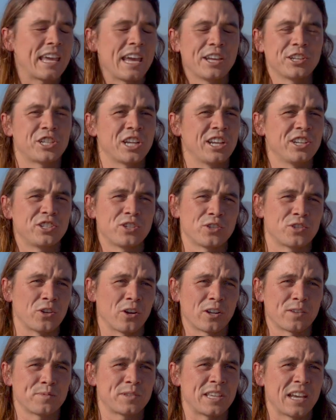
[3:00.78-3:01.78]
can't change their
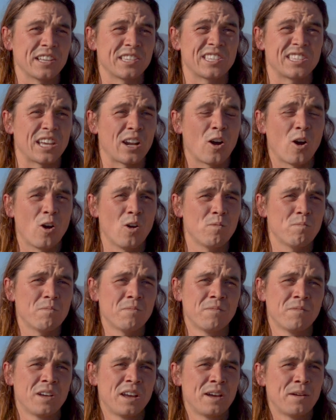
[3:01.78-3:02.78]
circumstances at home,
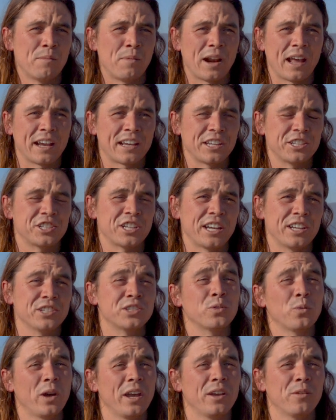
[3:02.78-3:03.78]
but I can
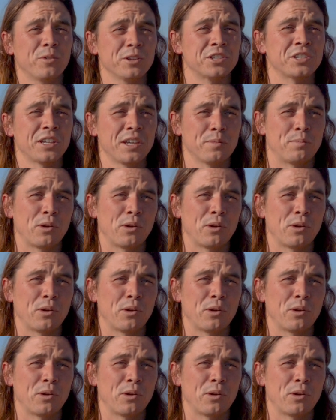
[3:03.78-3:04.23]
change the way in which they